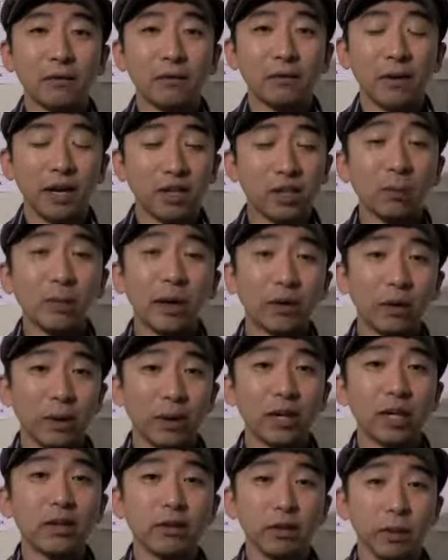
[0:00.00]
racial
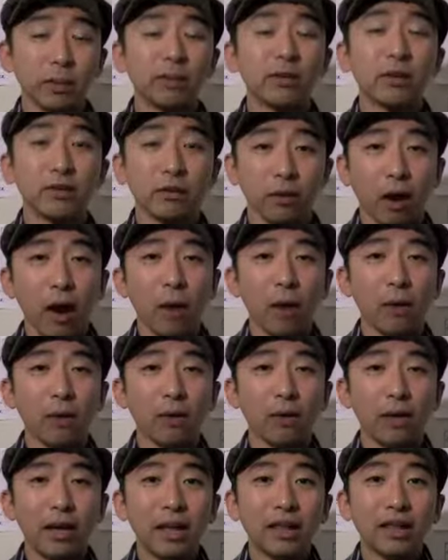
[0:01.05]
minority groups grow,